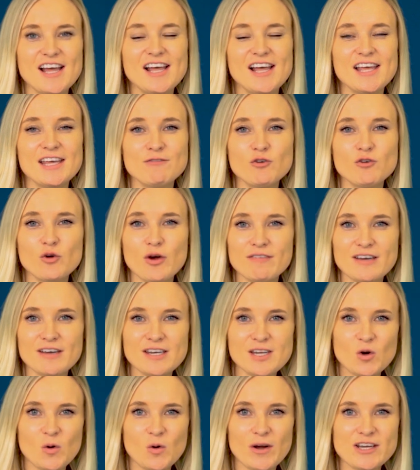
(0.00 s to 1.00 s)
If you have
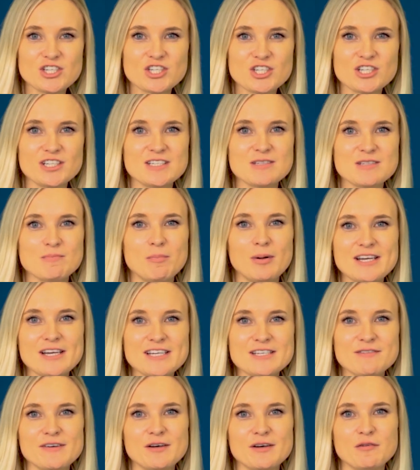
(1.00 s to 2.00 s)
any questions,
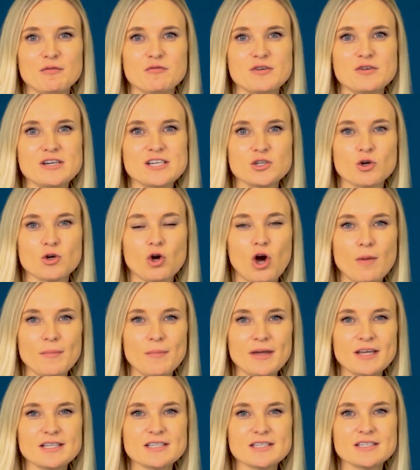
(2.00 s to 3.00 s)
please feel free to
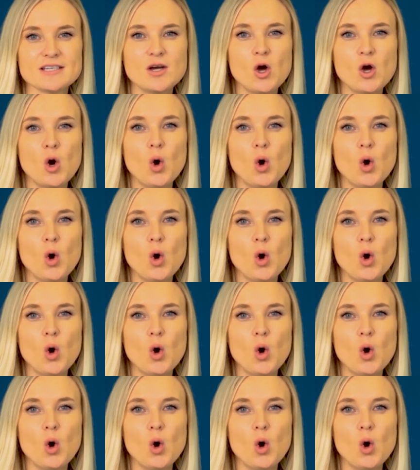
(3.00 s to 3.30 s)
comment